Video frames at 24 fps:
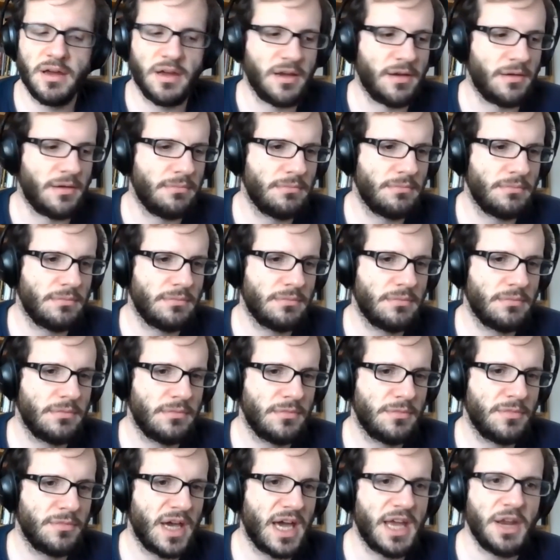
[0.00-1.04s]
uh,
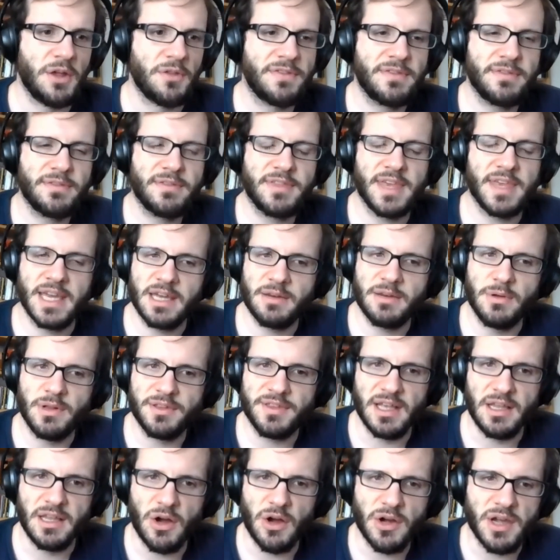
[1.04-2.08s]
I don't think
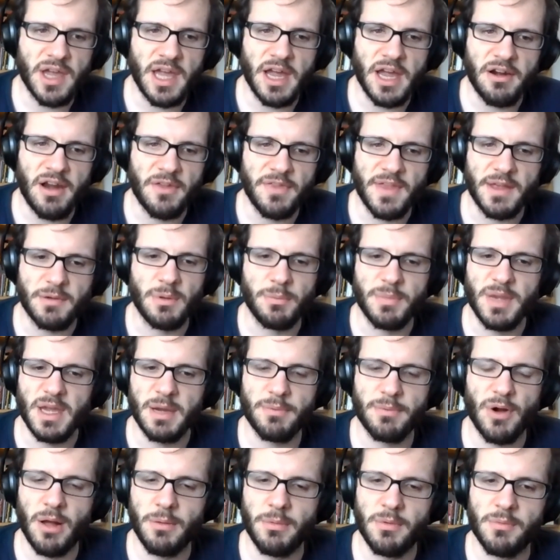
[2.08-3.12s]
the locking around that will be
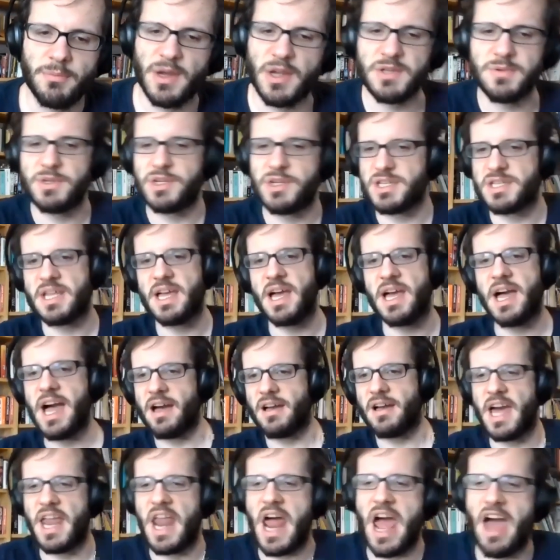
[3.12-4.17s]
a problem because we just
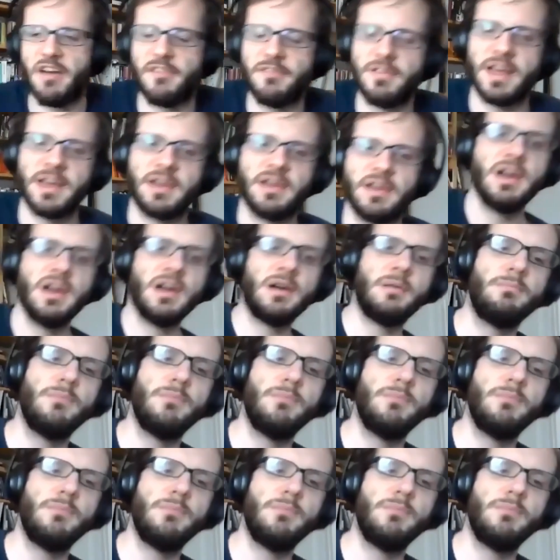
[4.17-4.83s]
ha can have like